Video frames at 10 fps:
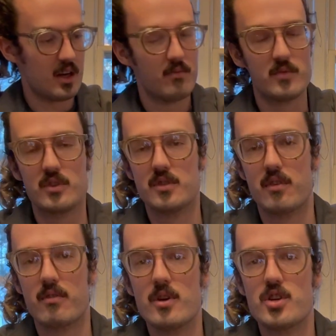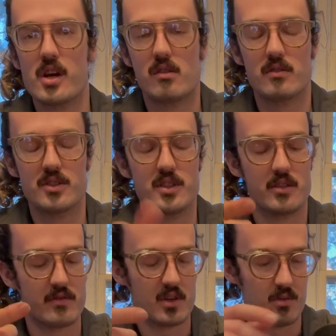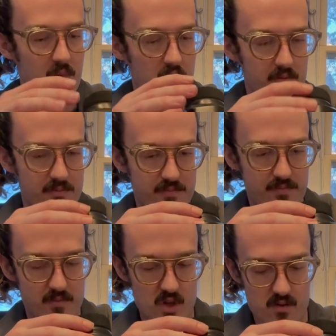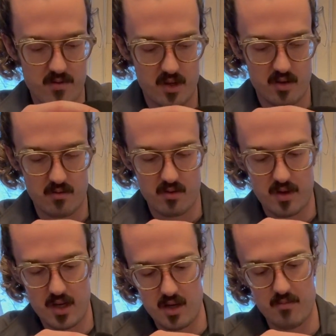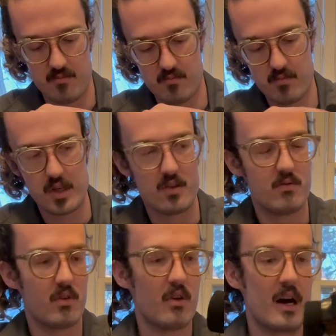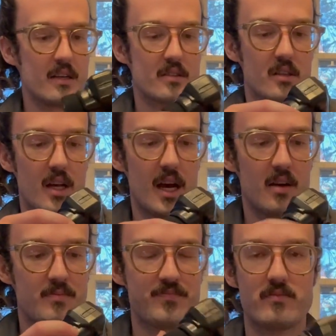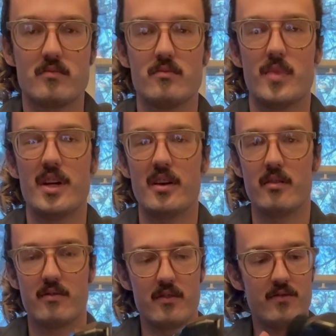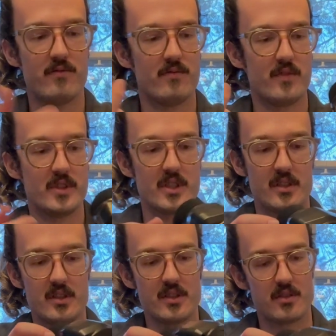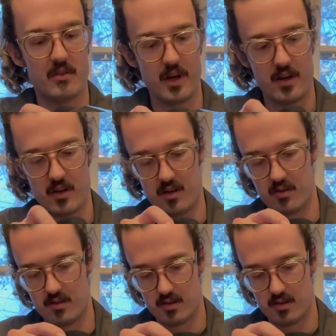so it's a 3-channel receiver, but I don't think you'll really end up utilizing that. But yeah, it feels like a decent radio.